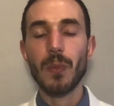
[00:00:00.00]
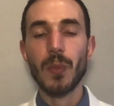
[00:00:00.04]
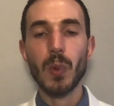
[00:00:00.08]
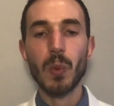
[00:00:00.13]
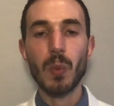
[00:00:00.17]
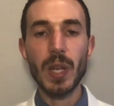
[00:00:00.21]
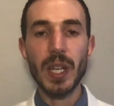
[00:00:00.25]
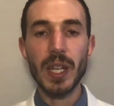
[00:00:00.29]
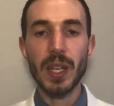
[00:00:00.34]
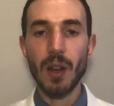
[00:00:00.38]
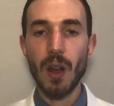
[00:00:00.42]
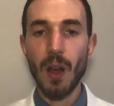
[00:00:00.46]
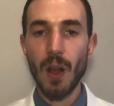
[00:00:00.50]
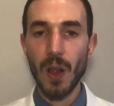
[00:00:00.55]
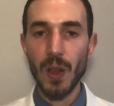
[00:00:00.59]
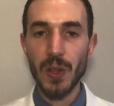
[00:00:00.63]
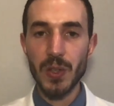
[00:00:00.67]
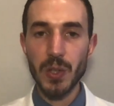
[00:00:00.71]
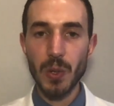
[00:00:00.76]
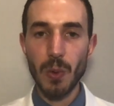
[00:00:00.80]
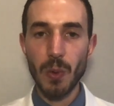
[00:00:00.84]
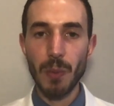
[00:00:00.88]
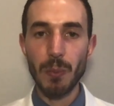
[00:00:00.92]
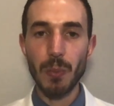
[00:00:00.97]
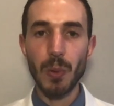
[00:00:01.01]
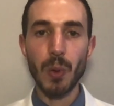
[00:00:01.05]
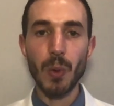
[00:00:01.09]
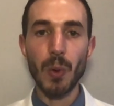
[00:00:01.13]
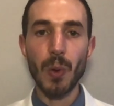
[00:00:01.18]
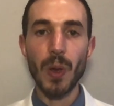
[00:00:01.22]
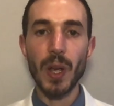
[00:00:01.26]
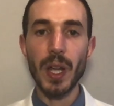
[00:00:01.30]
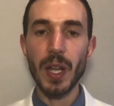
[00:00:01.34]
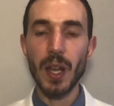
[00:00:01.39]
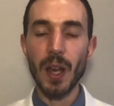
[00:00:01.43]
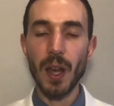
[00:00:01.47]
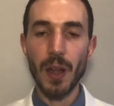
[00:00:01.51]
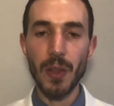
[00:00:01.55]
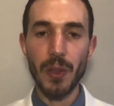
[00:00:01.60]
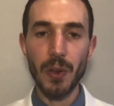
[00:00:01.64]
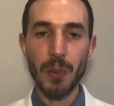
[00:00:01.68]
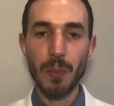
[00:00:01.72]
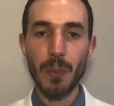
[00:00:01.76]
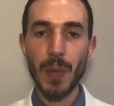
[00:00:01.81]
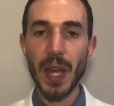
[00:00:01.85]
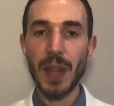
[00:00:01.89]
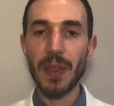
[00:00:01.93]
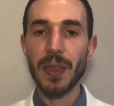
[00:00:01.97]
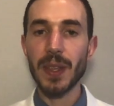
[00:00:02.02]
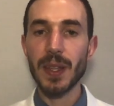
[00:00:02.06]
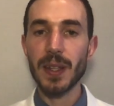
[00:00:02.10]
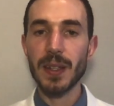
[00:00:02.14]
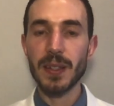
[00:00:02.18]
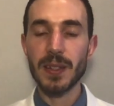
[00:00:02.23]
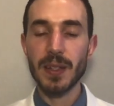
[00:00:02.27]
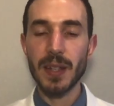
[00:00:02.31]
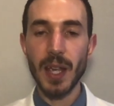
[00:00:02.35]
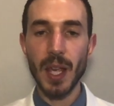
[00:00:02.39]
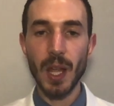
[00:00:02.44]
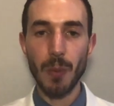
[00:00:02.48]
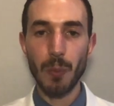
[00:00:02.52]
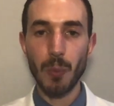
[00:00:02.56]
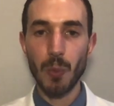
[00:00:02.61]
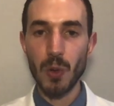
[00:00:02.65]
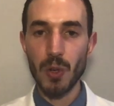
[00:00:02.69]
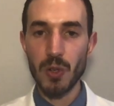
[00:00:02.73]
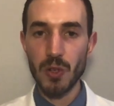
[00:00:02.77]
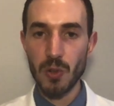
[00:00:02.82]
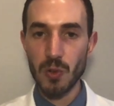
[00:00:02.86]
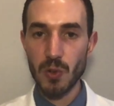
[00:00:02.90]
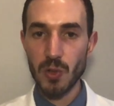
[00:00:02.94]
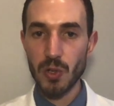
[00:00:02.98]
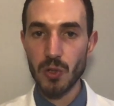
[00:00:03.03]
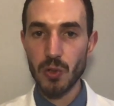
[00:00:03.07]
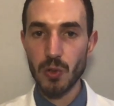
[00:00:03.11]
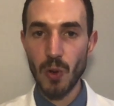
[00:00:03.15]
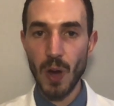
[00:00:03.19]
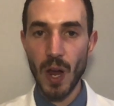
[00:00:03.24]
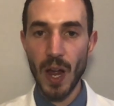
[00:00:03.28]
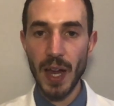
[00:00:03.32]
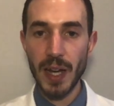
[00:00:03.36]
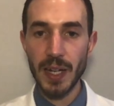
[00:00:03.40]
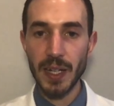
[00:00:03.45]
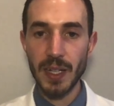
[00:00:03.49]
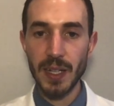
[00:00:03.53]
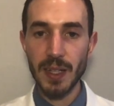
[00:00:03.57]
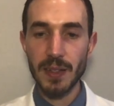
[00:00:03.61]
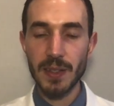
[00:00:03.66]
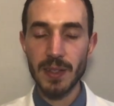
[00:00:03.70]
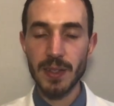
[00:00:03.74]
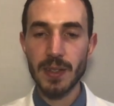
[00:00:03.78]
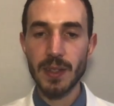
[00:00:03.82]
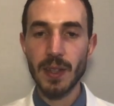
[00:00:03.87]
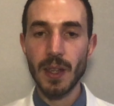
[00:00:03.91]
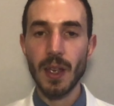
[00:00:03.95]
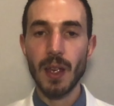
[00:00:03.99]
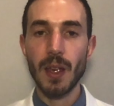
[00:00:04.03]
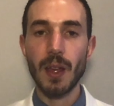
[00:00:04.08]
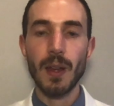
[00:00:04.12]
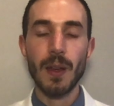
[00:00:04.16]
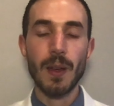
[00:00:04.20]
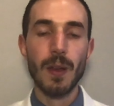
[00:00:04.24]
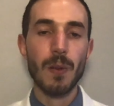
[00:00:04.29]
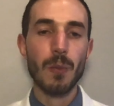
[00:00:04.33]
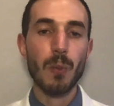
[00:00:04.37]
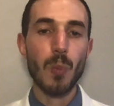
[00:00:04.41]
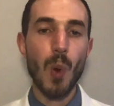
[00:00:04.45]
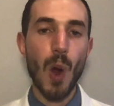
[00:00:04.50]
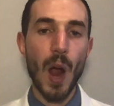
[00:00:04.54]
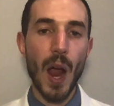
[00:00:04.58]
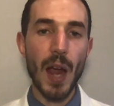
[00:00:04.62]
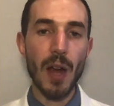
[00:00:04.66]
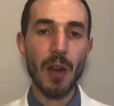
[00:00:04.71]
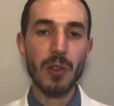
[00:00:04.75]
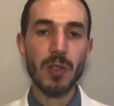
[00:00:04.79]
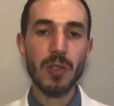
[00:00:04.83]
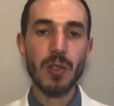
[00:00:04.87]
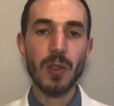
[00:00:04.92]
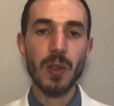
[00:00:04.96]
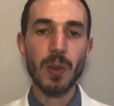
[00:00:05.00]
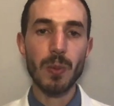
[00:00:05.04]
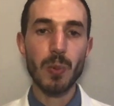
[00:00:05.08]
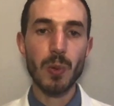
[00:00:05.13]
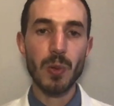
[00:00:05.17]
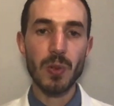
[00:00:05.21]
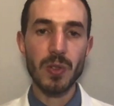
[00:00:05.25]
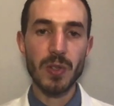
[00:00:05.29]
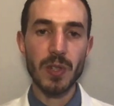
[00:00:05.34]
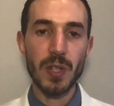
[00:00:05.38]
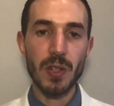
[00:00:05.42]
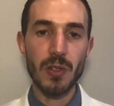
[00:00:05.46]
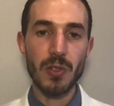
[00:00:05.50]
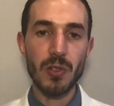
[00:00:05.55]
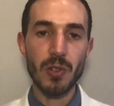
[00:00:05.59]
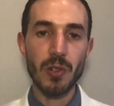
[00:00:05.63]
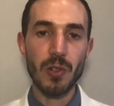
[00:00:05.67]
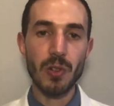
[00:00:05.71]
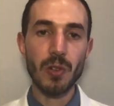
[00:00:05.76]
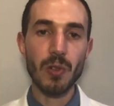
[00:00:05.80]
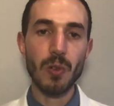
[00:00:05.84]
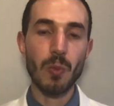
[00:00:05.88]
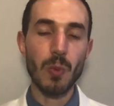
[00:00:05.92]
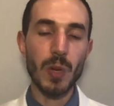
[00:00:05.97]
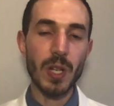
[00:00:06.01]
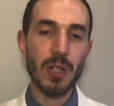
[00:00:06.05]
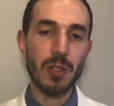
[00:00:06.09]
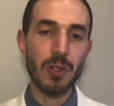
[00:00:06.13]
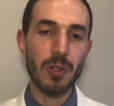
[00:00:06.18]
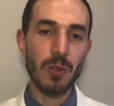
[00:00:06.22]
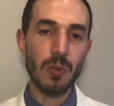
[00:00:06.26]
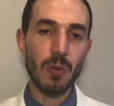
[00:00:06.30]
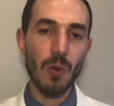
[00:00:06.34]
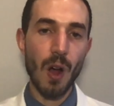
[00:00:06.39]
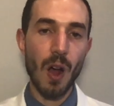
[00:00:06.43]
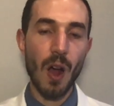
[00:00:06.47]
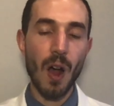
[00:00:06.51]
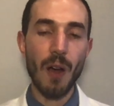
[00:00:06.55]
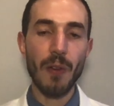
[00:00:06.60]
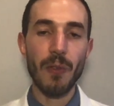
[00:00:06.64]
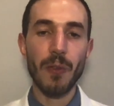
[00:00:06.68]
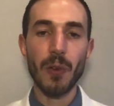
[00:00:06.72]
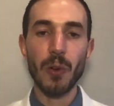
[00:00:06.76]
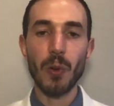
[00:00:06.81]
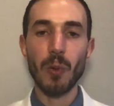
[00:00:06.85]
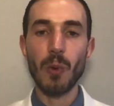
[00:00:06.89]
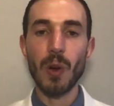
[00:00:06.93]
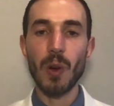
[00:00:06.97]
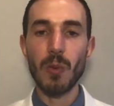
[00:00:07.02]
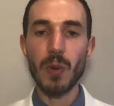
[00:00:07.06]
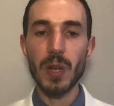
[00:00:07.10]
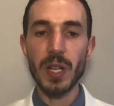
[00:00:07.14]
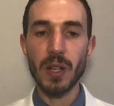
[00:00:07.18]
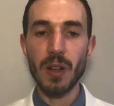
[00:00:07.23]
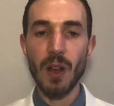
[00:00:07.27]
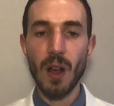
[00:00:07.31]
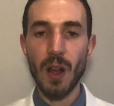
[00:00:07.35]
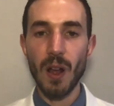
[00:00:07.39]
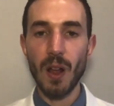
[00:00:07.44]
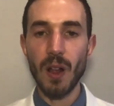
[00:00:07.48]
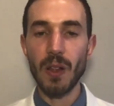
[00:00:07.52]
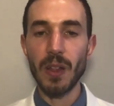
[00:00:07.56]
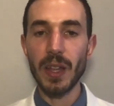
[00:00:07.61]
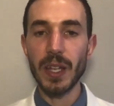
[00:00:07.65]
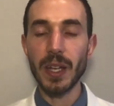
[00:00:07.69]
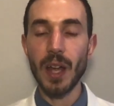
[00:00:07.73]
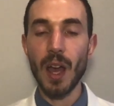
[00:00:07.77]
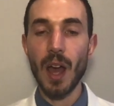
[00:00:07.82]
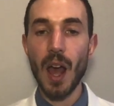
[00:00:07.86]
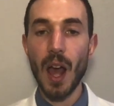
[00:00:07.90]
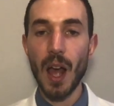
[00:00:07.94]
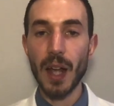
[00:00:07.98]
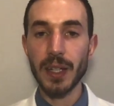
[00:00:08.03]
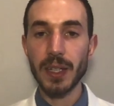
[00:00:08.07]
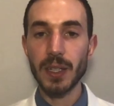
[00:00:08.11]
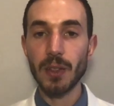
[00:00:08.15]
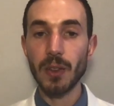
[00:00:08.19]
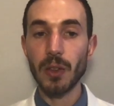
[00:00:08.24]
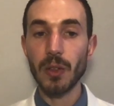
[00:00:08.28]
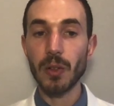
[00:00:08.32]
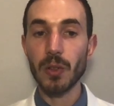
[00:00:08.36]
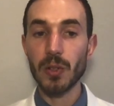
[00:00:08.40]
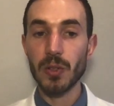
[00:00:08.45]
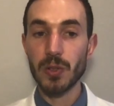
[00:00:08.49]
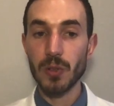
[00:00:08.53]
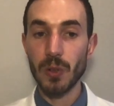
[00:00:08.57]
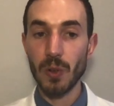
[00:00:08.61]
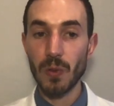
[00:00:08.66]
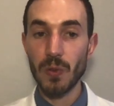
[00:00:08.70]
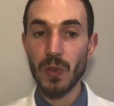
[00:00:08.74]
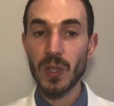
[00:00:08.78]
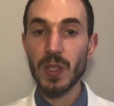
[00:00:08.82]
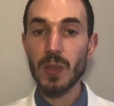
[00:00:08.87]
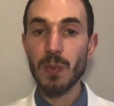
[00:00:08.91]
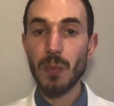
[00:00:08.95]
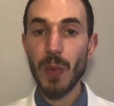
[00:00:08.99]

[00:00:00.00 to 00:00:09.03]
We can also employ other methods to help reduce dryness. Prior to the procedure, we do offer what we call an ocular surface